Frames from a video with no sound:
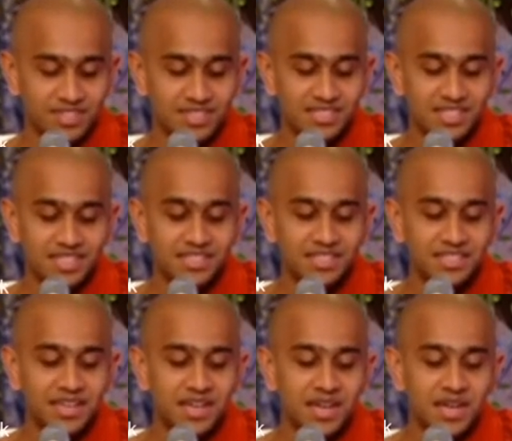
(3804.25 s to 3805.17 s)

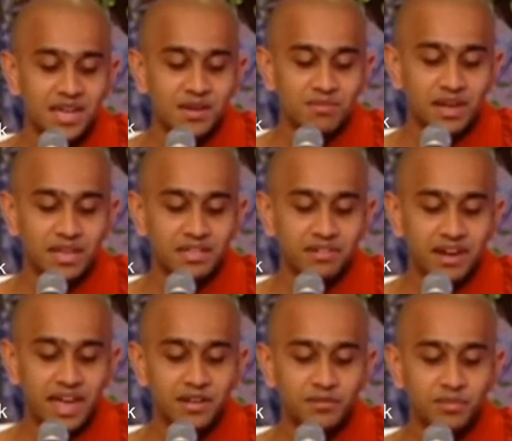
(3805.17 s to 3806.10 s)
Second, my
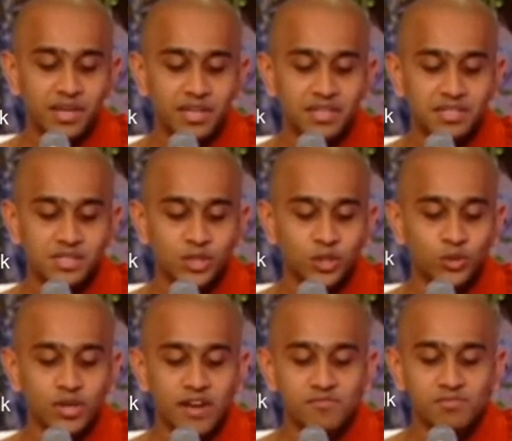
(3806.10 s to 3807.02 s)
grandparents
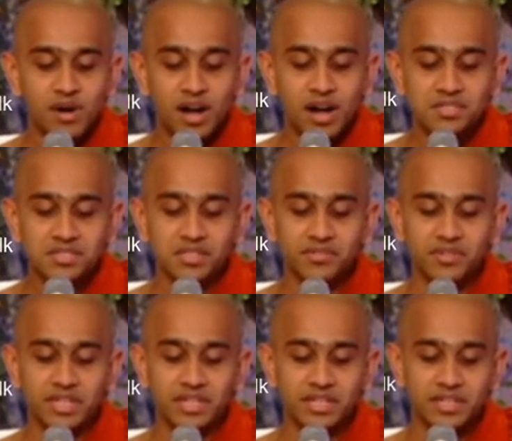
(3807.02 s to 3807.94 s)
who have passed
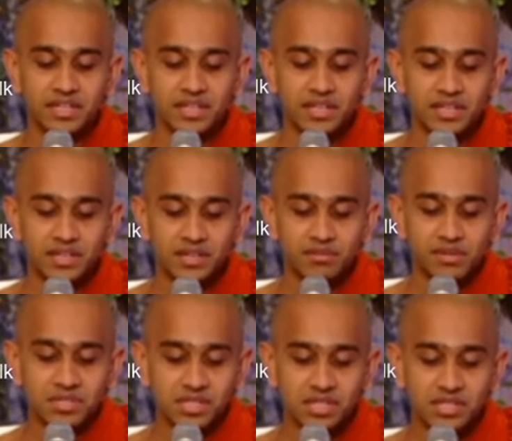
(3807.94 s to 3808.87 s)
away,
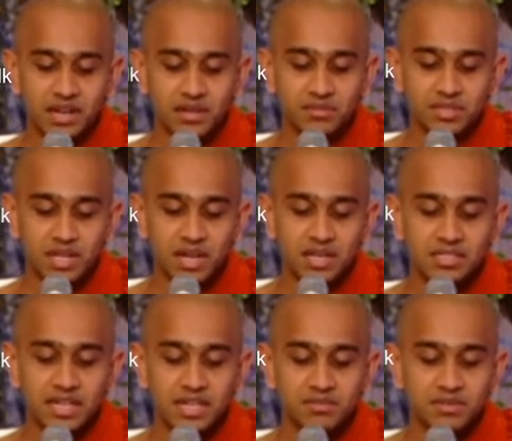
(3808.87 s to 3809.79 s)
Mr.
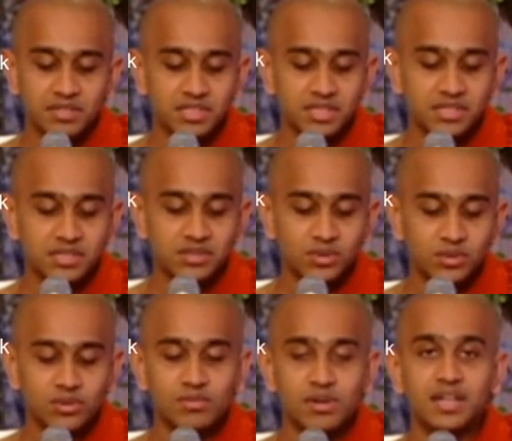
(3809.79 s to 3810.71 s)
Dharmadasa and Mrs.
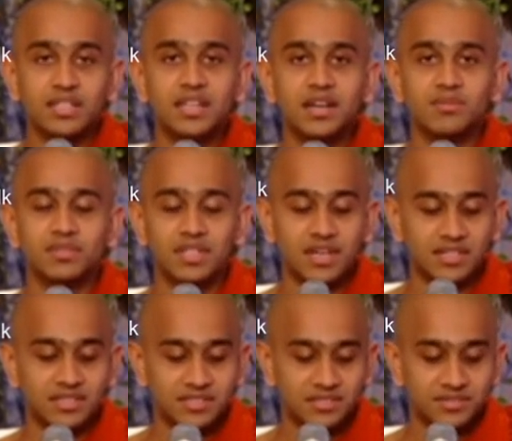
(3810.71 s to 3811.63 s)
Soma
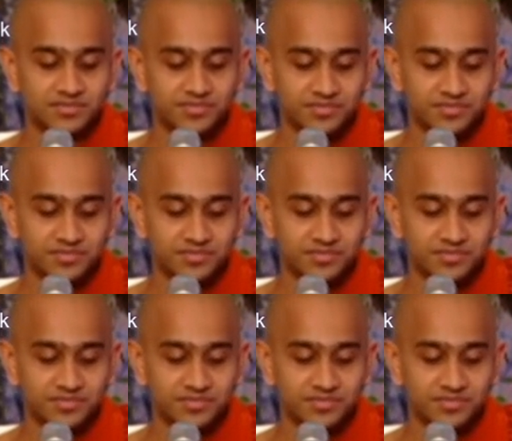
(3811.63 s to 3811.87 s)
Dharmadasa.